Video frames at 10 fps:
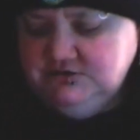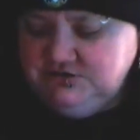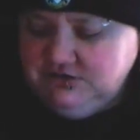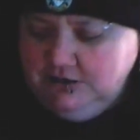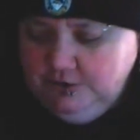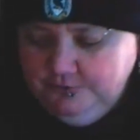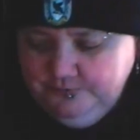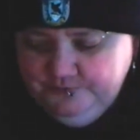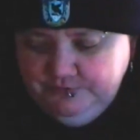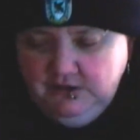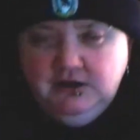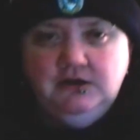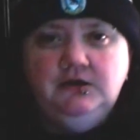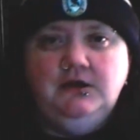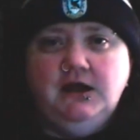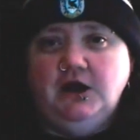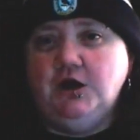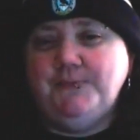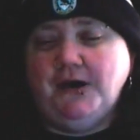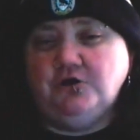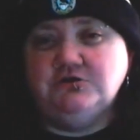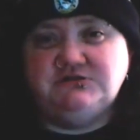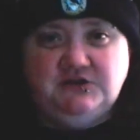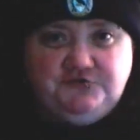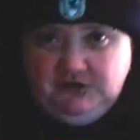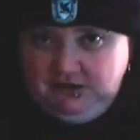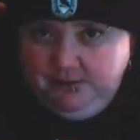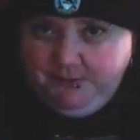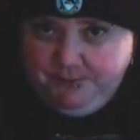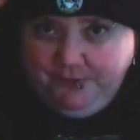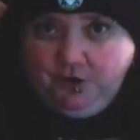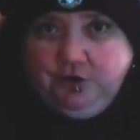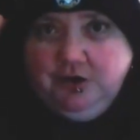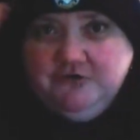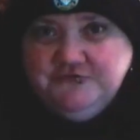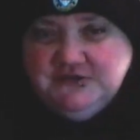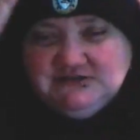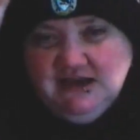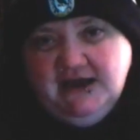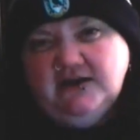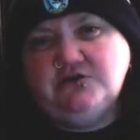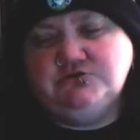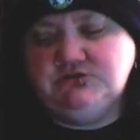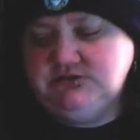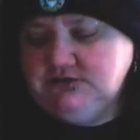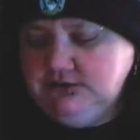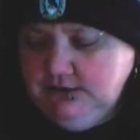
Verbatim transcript: So, Harry Potter is definitely a big part of this house.